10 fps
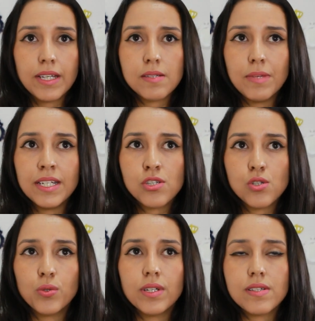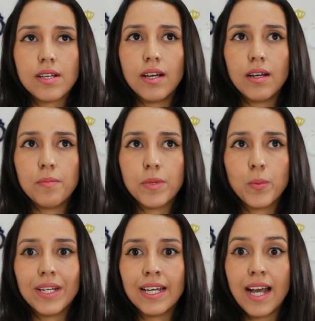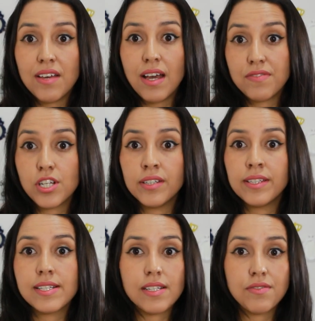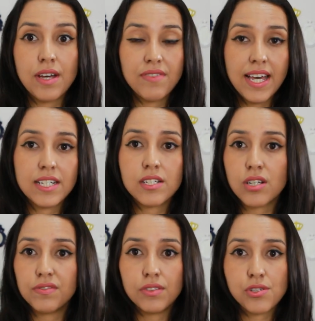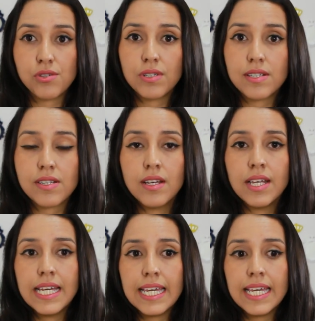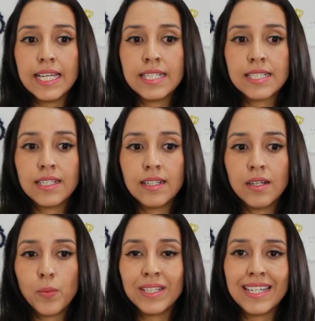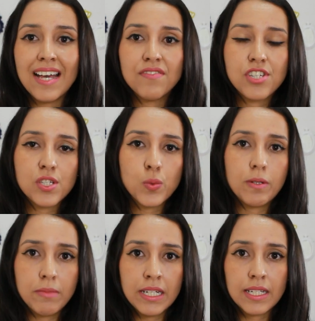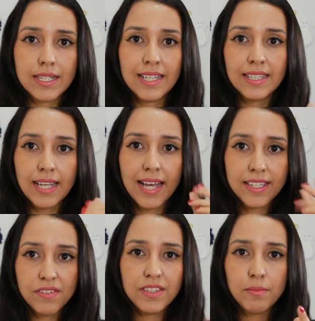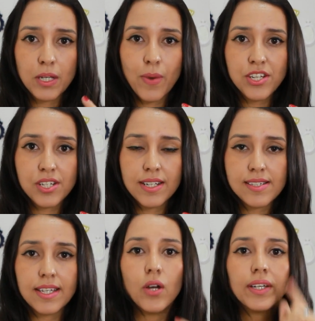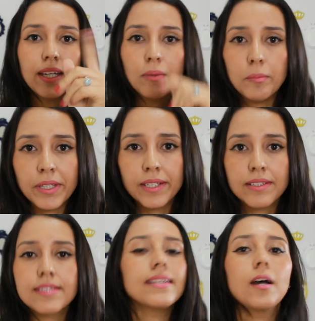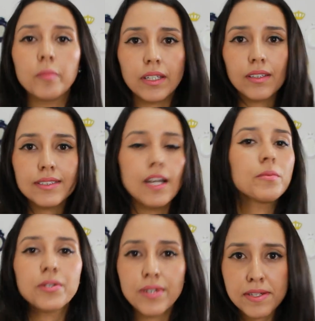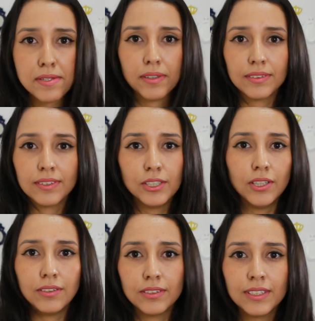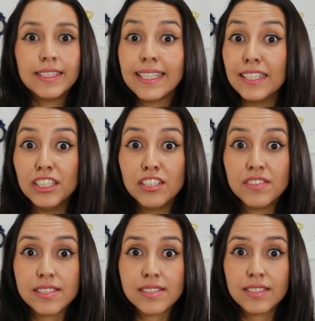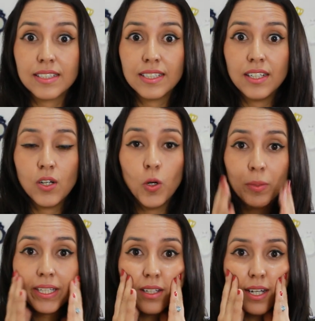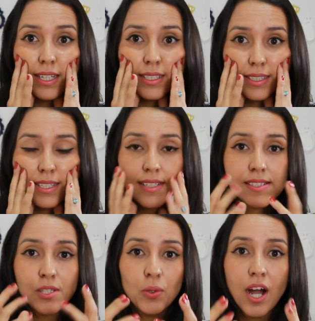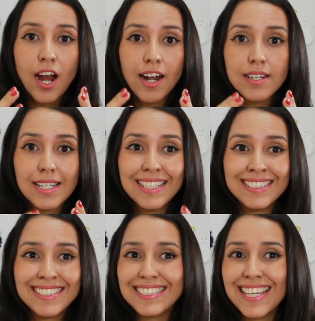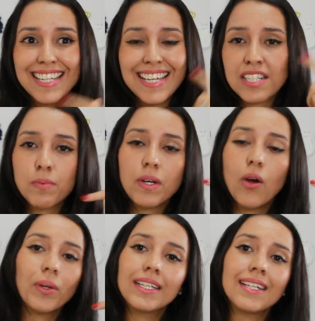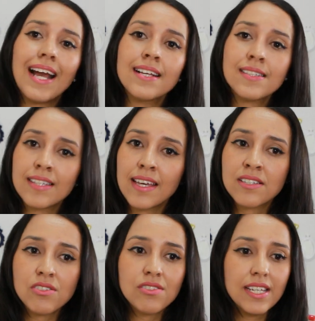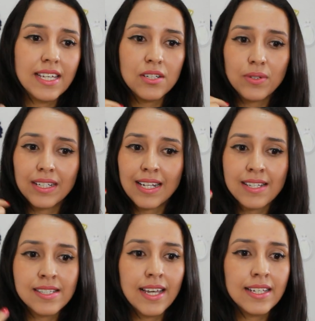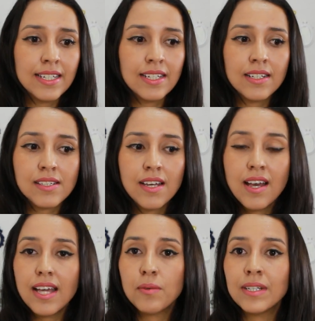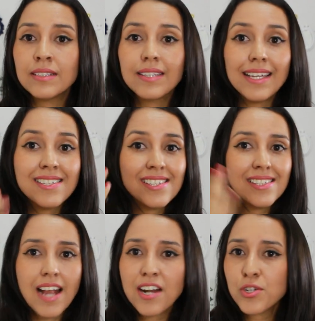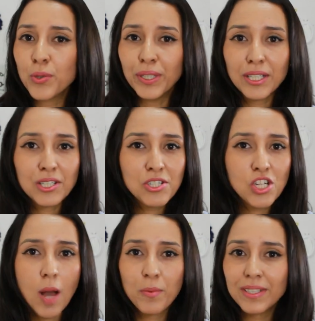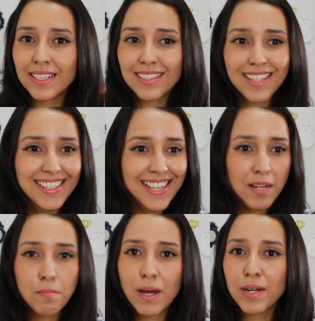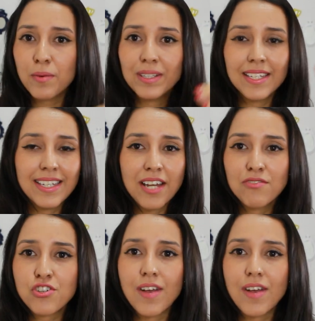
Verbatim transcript: Because many students, uh, when I, I, I've done this, I've, I've had TOEFL students, and uh, when they have just one minute and they, I give them the question, I say, okay, one minute, tell me, tell me your answer, go. They get nervous. Oh my God, it's so hard, and they can't organize the answers, they can't organize the ideas, and when they start doing a good job, when they, they get better, when they get on